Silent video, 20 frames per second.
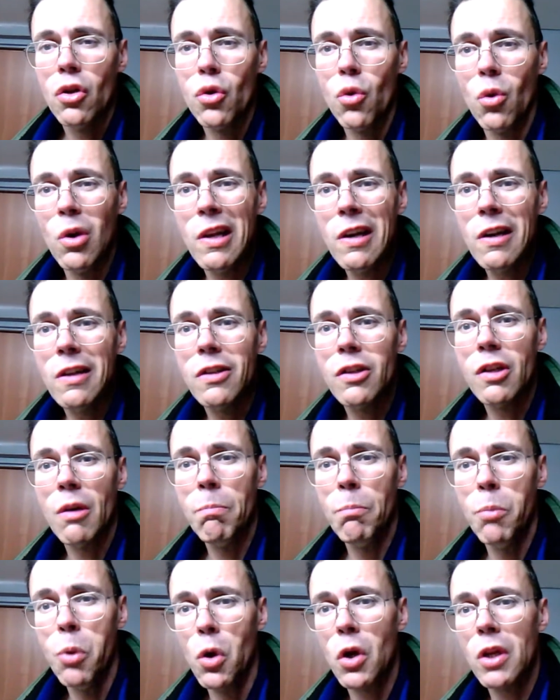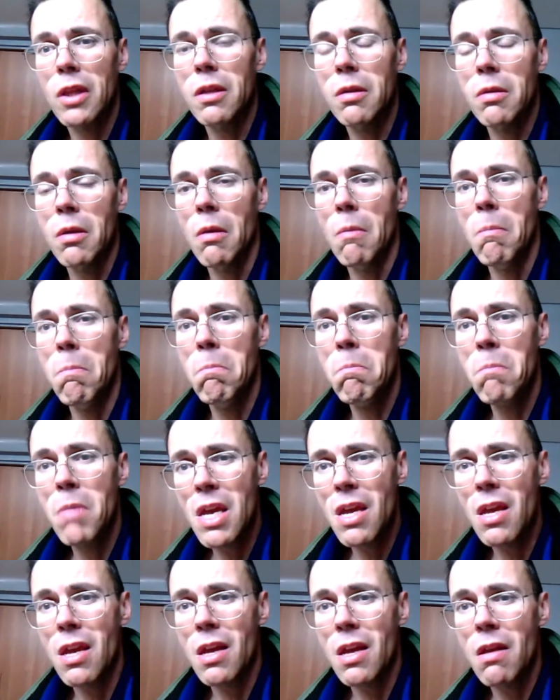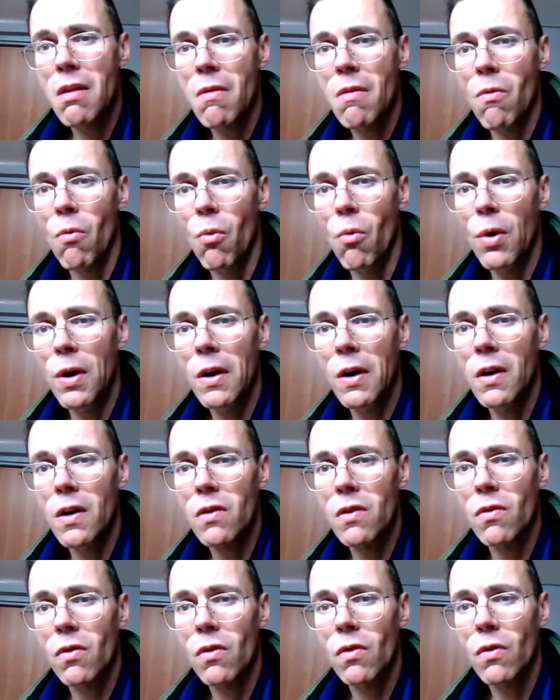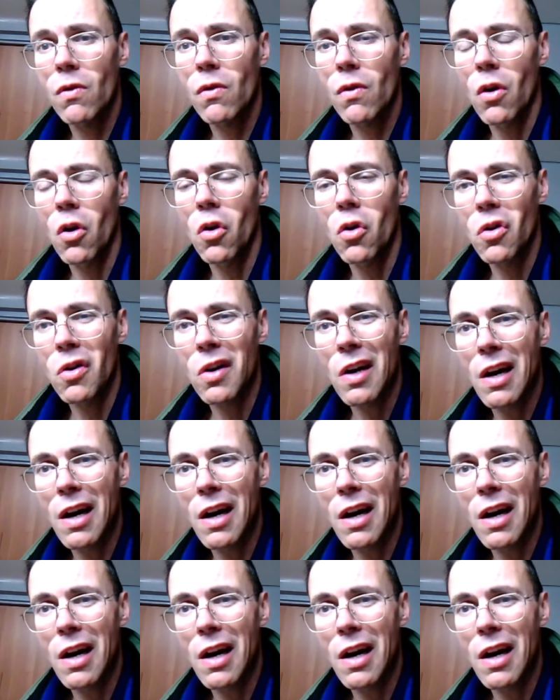to let it support me with on